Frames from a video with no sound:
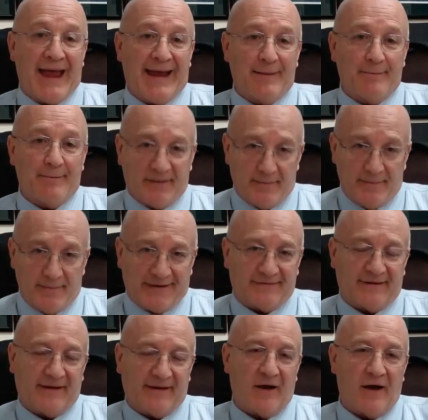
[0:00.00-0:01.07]

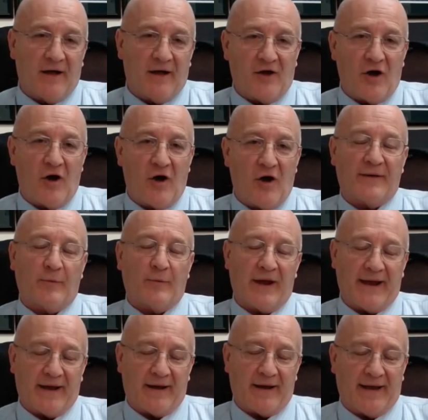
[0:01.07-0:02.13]
implementing other
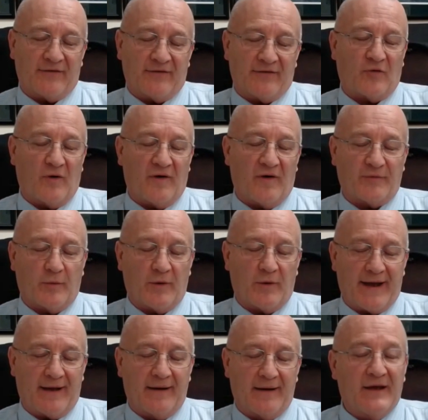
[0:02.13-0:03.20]
hardware and
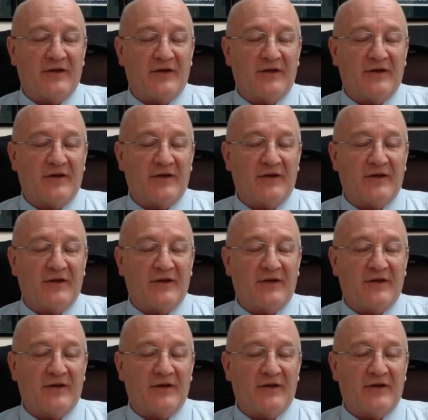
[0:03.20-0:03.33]
software